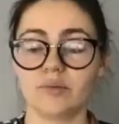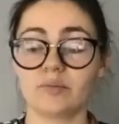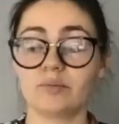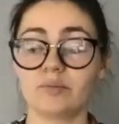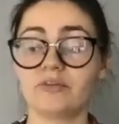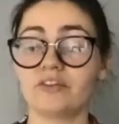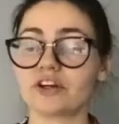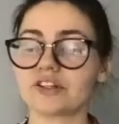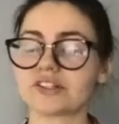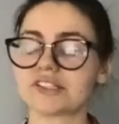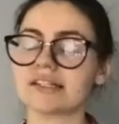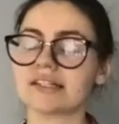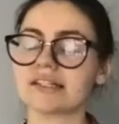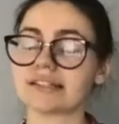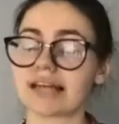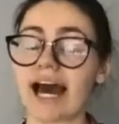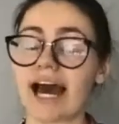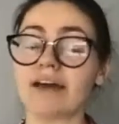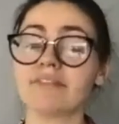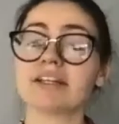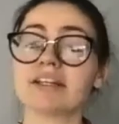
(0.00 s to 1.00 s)
versus
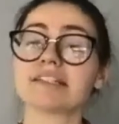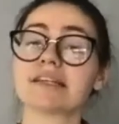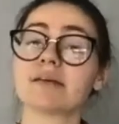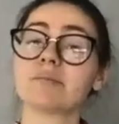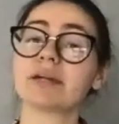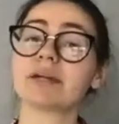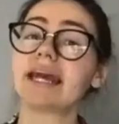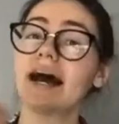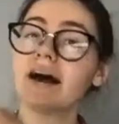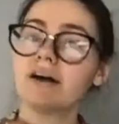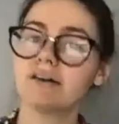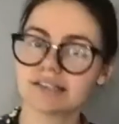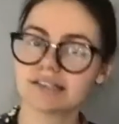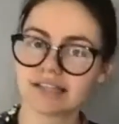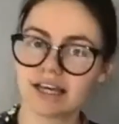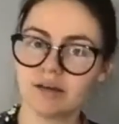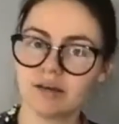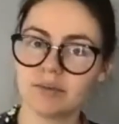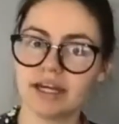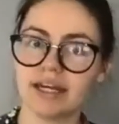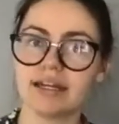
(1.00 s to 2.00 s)
having somebody else
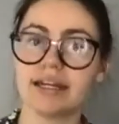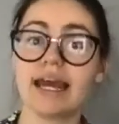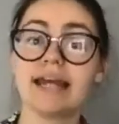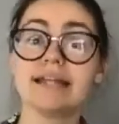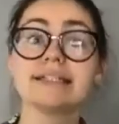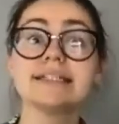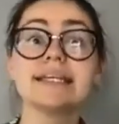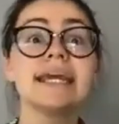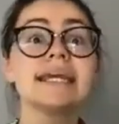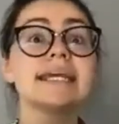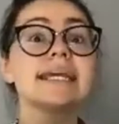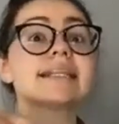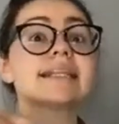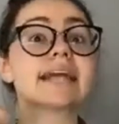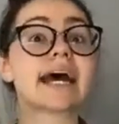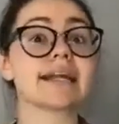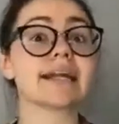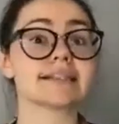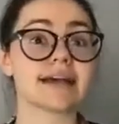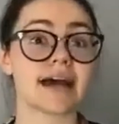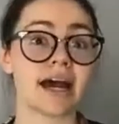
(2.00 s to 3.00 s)
come in and taking
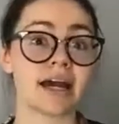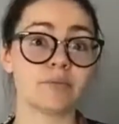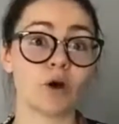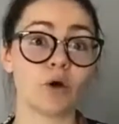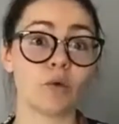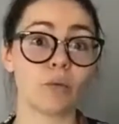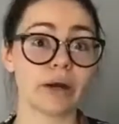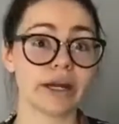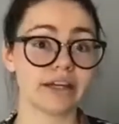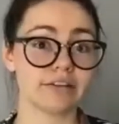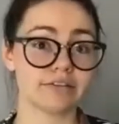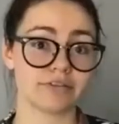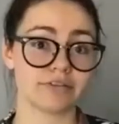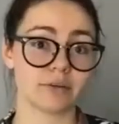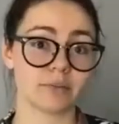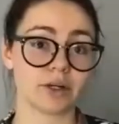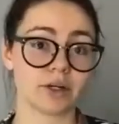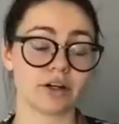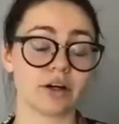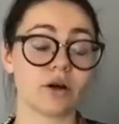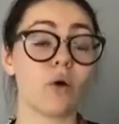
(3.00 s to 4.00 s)
that time away
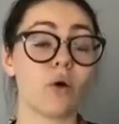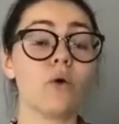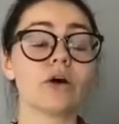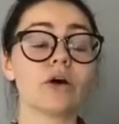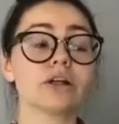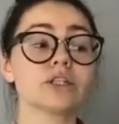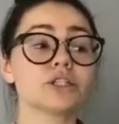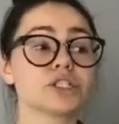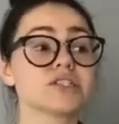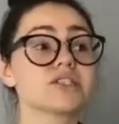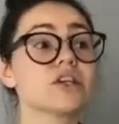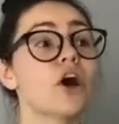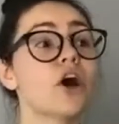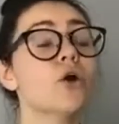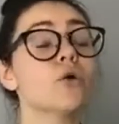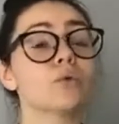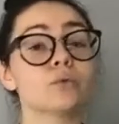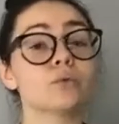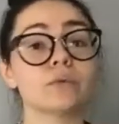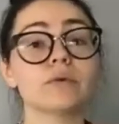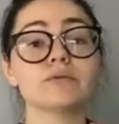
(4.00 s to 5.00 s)
from her, or just
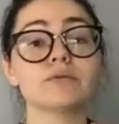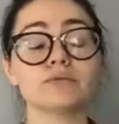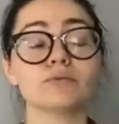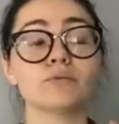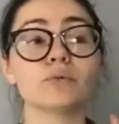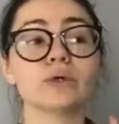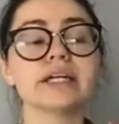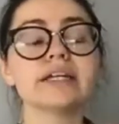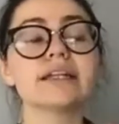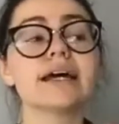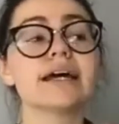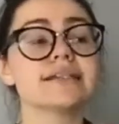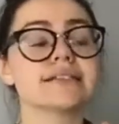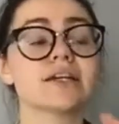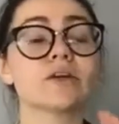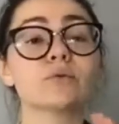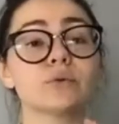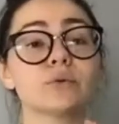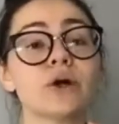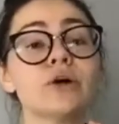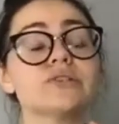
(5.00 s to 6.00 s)

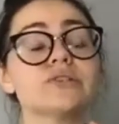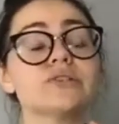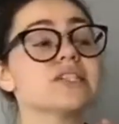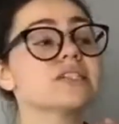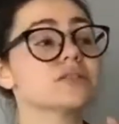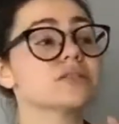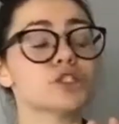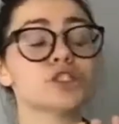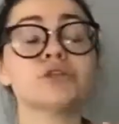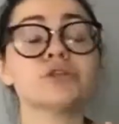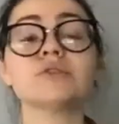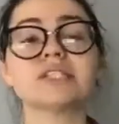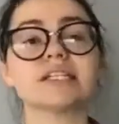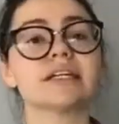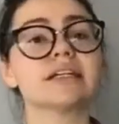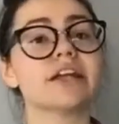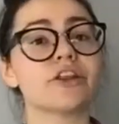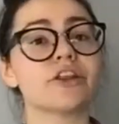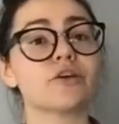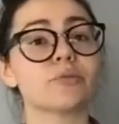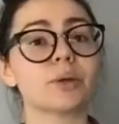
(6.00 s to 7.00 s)
realizing Rose is choosing
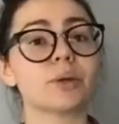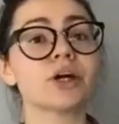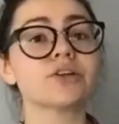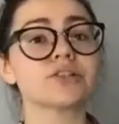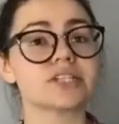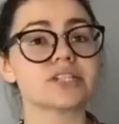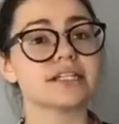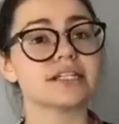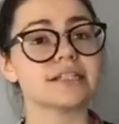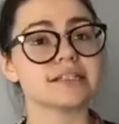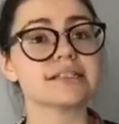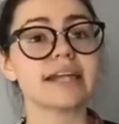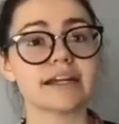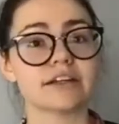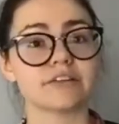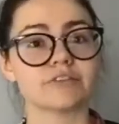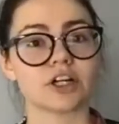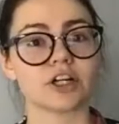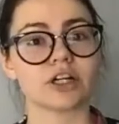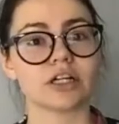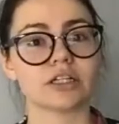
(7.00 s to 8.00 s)
another person instead of
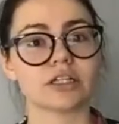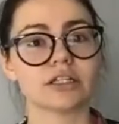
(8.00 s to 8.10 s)
her.